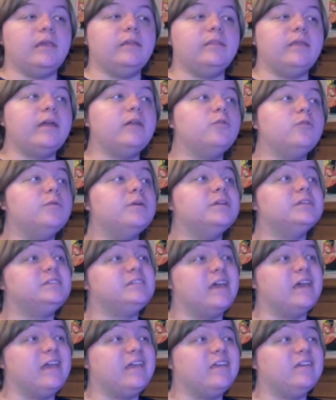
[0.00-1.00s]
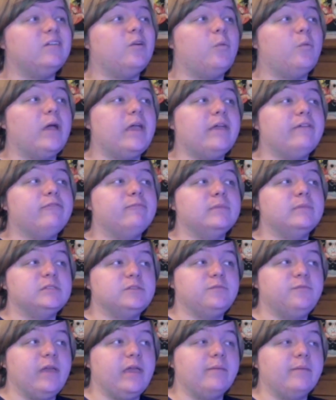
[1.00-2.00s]
later was taken away from his
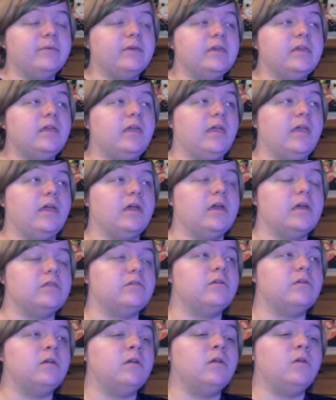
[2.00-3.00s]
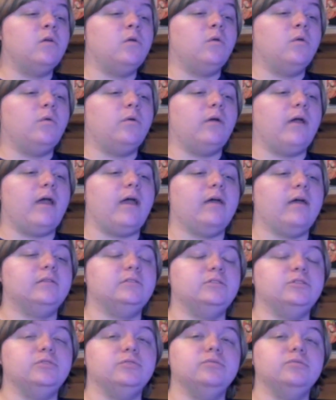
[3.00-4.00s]
family and had
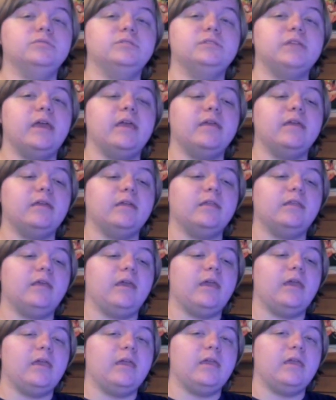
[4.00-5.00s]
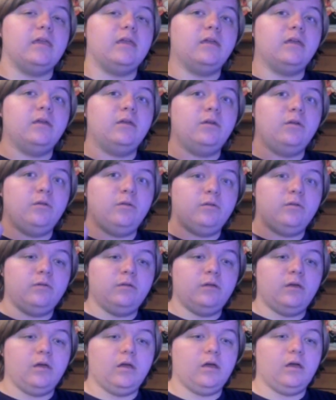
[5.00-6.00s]
to stay in a
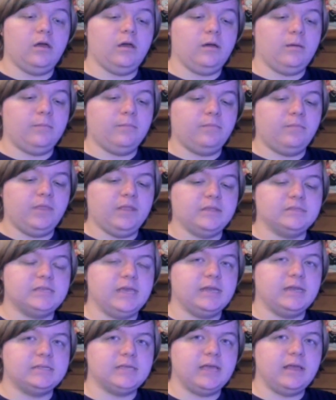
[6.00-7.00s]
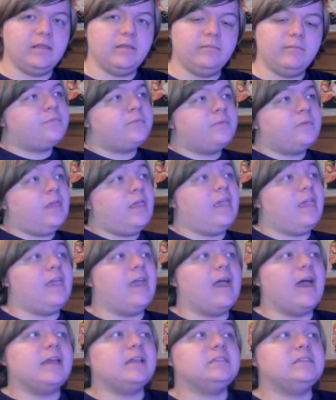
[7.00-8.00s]
insane asylum. He
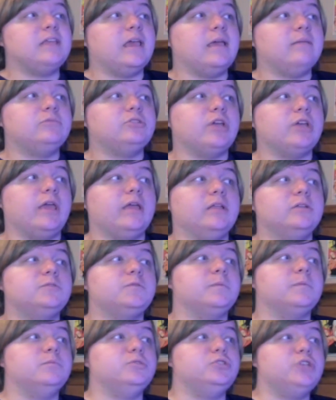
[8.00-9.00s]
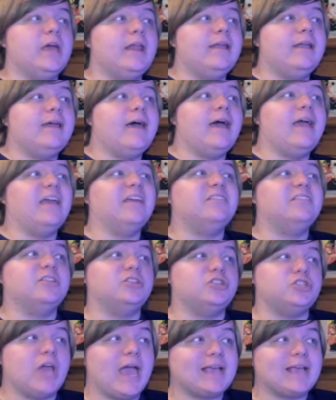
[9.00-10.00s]
had his name changed from Jedediah to
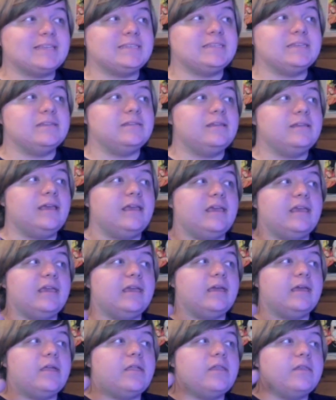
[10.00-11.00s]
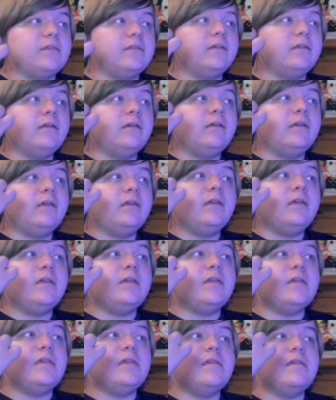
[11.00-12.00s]
Jackson, and
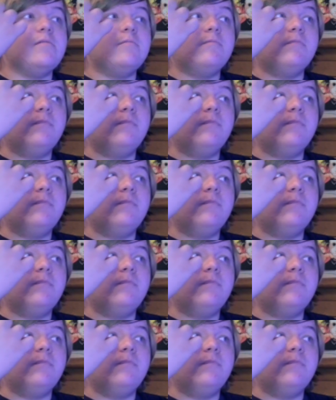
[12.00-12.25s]
he